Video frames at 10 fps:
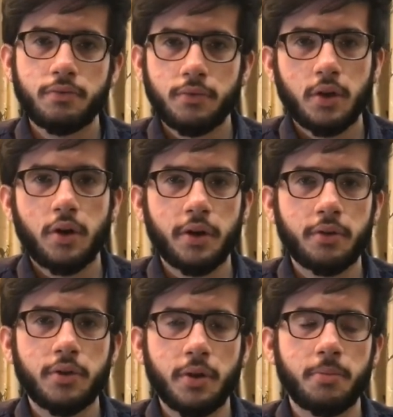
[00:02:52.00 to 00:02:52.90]
according
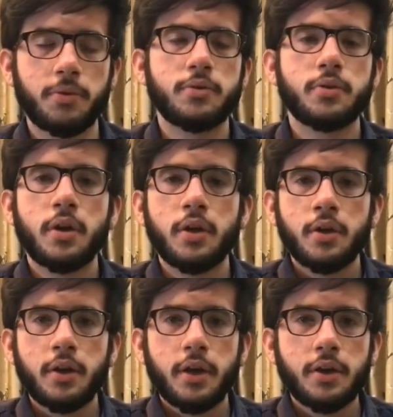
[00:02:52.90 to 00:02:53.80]
to the numbers.
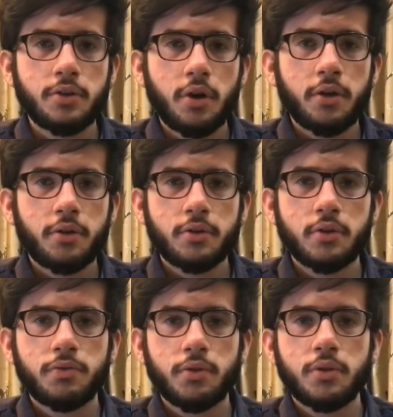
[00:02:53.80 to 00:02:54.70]
In short
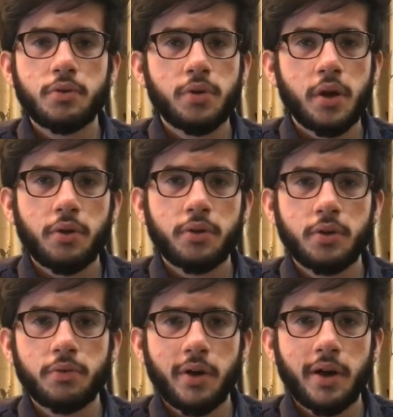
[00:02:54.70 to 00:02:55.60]
questions further, we are going to
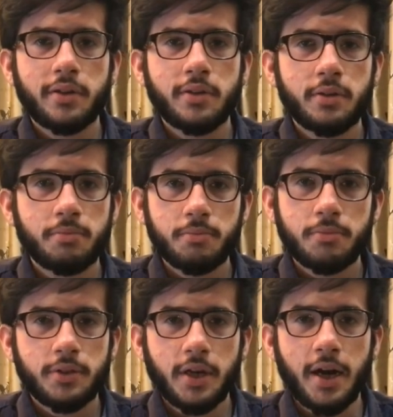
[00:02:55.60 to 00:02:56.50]
divide the
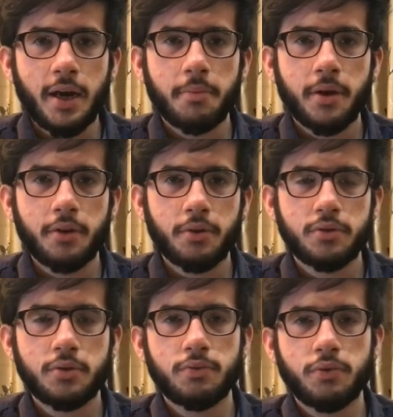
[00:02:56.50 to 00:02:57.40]
time in
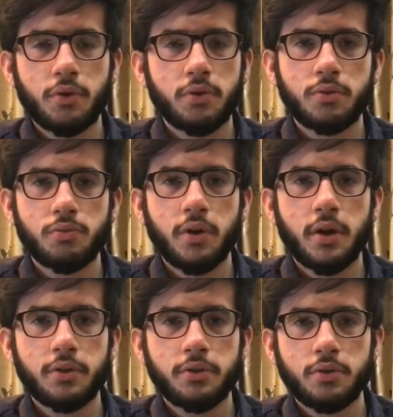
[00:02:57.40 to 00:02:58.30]
question
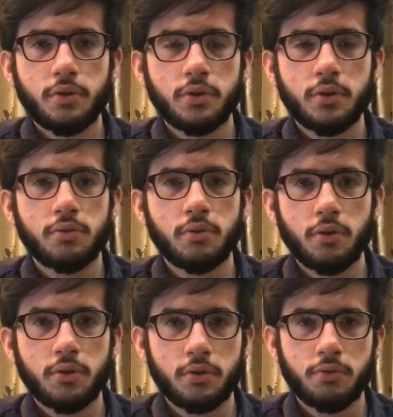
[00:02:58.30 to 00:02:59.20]
1 to question 2 and
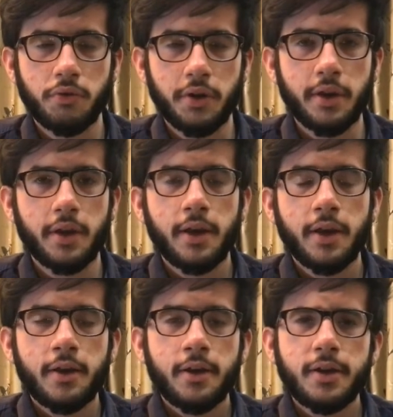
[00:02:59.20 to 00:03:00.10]
question 3.
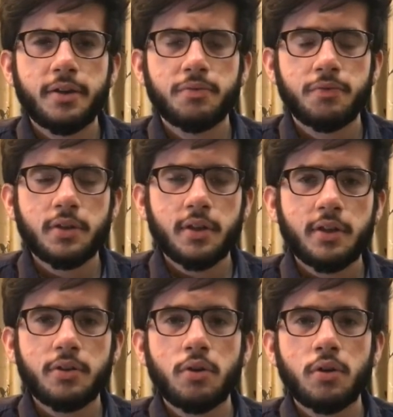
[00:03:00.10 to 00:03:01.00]
And firstly,
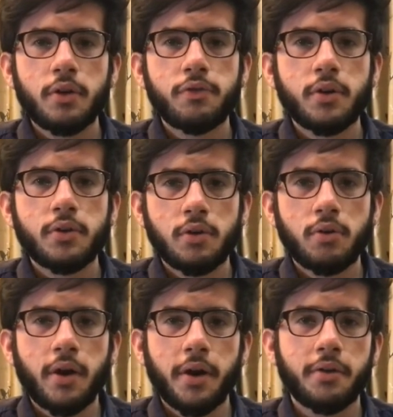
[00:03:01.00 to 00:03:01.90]
don't, if you're a slow
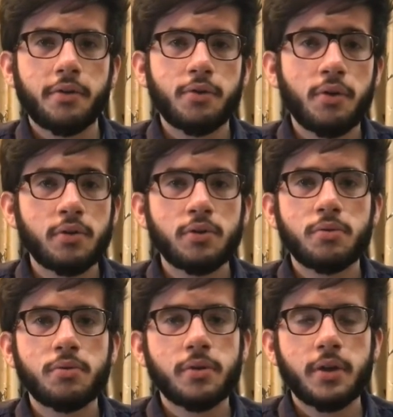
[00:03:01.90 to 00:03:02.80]
writer, don't
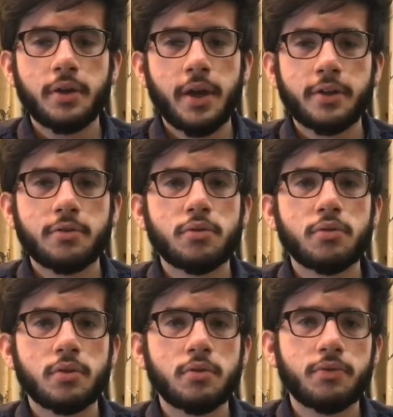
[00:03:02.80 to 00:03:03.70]
do extra
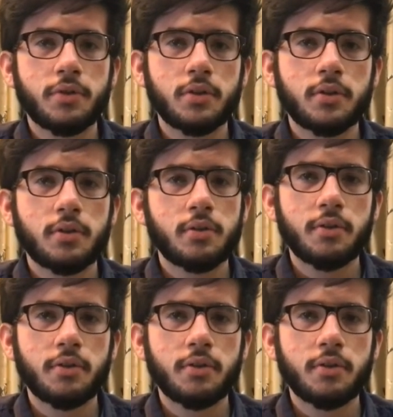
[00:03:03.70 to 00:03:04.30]
questions first.